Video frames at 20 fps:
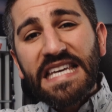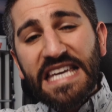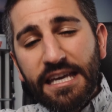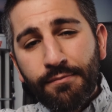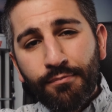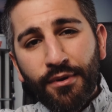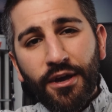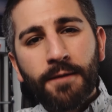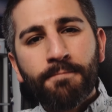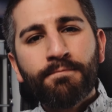
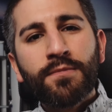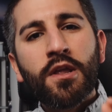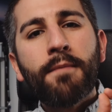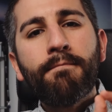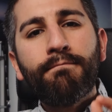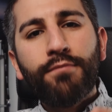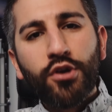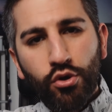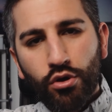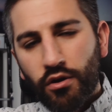keep it
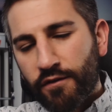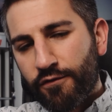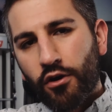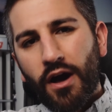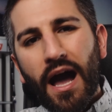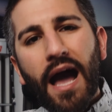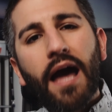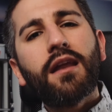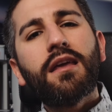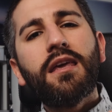beautiful,
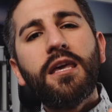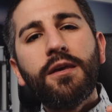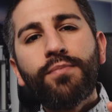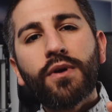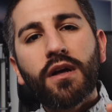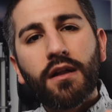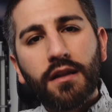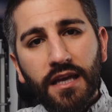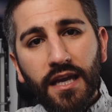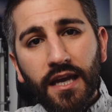how to keep
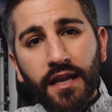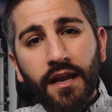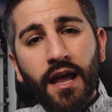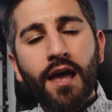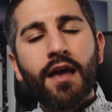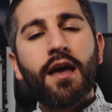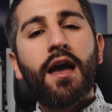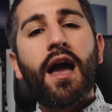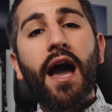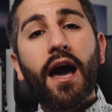it clean,
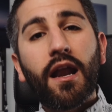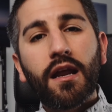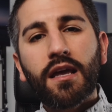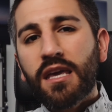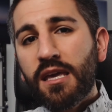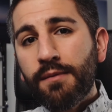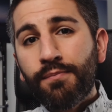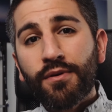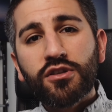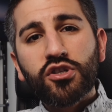how to
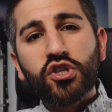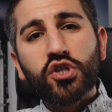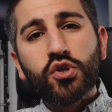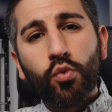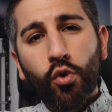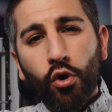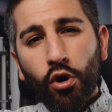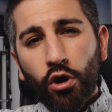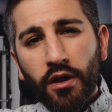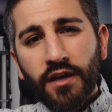keep it
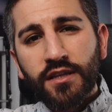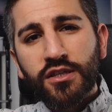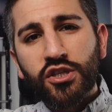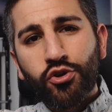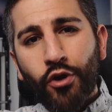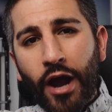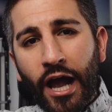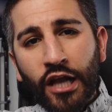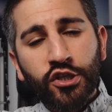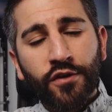swirl and
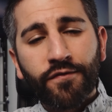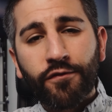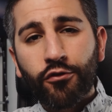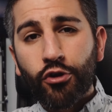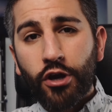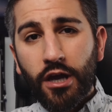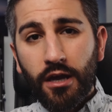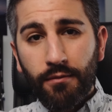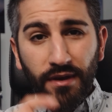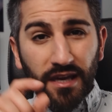scratch free.